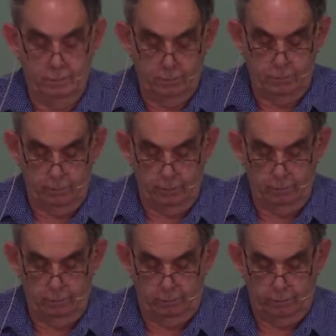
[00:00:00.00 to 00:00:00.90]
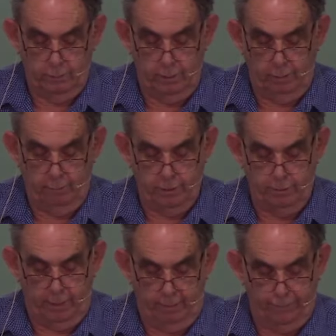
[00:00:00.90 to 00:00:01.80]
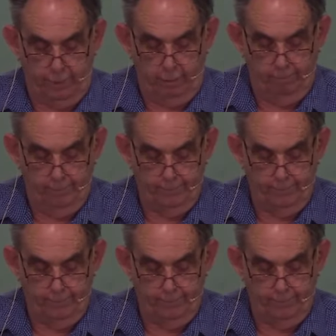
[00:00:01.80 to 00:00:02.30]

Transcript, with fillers: to the Lord and respect for Him?